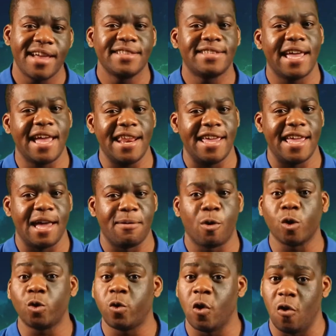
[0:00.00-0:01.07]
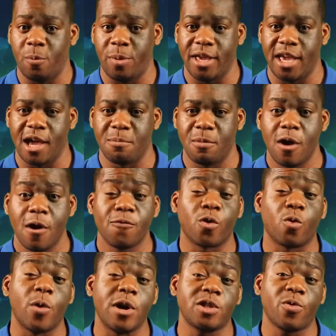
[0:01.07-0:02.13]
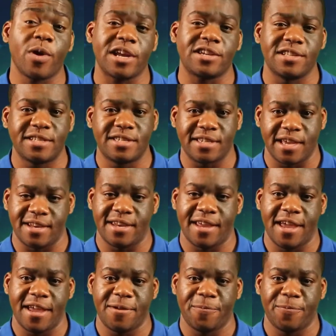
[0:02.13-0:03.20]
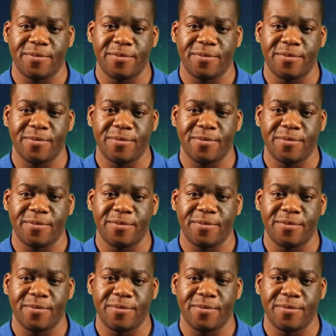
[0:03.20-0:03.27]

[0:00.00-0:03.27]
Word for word: 10 a.m., or 12 p.m. for Resurrection Sunday.